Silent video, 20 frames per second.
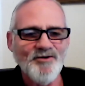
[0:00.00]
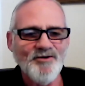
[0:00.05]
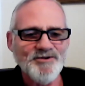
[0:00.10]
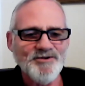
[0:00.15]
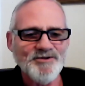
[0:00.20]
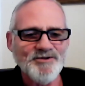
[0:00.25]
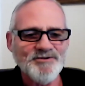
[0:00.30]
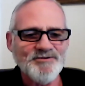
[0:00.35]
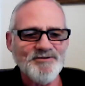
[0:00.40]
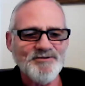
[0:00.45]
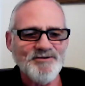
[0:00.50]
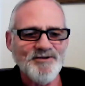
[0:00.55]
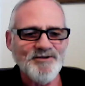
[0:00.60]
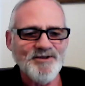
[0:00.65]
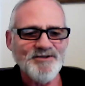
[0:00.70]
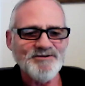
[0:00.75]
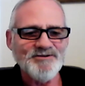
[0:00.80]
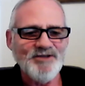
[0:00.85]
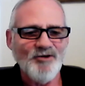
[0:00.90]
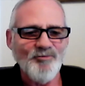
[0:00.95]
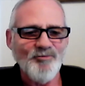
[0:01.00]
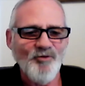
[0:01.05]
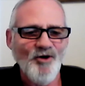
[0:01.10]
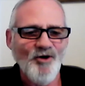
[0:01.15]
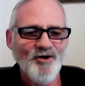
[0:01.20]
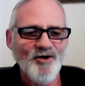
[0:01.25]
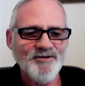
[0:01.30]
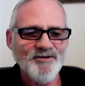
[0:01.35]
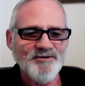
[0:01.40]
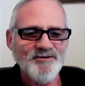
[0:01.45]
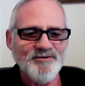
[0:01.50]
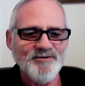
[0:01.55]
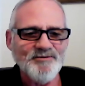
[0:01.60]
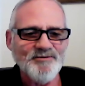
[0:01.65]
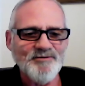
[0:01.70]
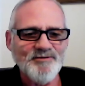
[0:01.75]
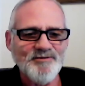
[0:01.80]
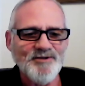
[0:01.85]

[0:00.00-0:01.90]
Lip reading: They sell product, and